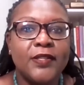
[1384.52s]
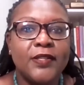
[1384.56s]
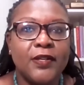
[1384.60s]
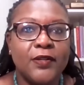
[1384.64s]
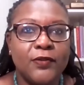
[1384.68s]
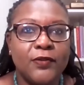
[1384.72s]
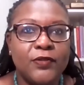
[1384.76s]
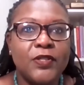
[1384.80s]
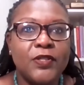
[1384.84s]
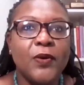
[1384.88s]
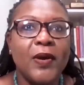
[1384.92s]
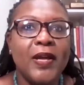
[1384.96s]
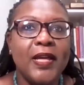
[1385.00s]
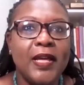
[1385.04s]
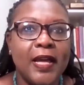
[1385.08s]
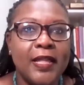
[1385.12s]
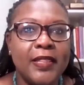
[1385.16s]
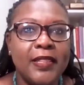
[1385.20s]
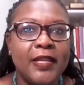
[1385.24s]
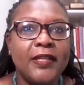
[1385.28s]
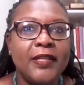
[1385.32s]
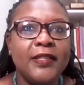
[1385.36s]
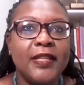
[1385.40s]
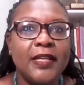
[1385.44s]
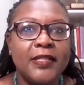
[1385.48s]
so so I, I,
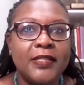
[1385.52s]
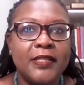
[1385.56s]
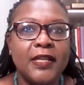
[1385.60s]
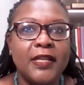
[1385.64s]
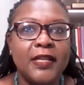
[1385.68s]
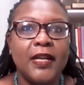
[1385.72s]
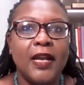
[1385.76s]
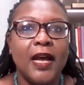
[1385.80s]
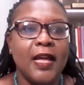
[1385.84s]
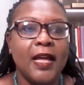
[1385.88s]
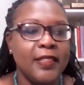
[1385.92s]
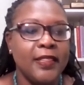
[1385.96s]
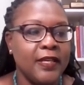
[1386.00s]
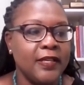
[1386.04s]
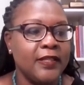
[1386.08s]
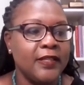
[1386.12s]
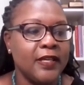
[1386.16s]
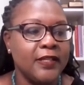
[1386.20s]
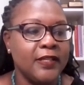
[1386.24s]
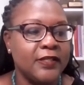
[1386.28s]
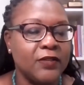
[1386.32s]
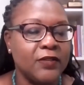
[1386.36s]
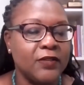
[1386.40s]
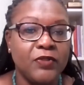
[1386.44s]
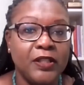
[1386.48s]
think that's it i think
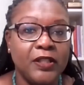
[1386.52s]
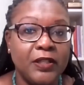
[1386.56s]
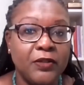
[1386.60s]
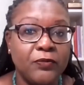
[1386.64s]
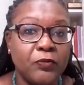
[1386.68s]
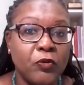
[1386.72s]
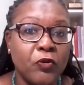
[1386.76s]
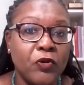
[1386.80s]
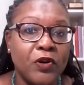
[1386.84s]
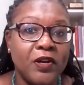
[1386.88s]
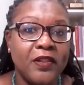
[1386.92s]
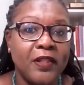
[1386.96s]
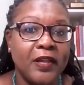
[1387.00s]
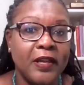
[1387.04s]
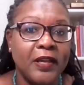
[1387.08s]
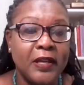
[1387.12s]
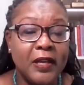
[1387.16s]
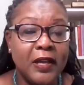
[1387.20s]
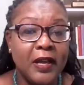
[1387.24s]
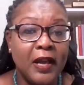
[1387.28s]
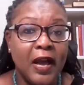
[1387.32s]
that's a really important thing